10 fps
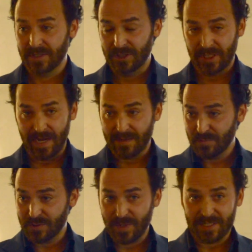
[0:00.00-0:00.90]
Jen
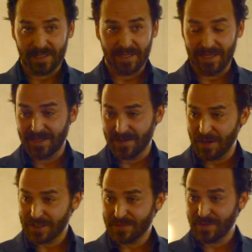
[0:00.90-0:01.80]
was recently in
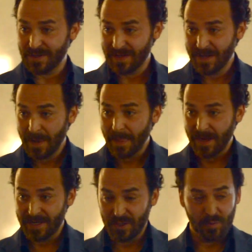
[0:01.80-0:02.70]
Oxford,
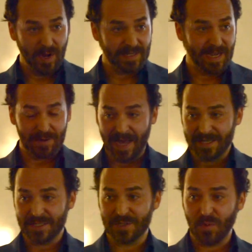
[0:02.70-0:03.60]
and you went down
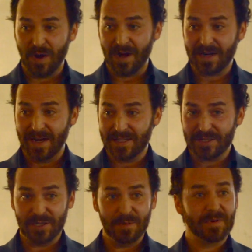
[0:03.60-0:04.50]
Addison's Walk, I assume.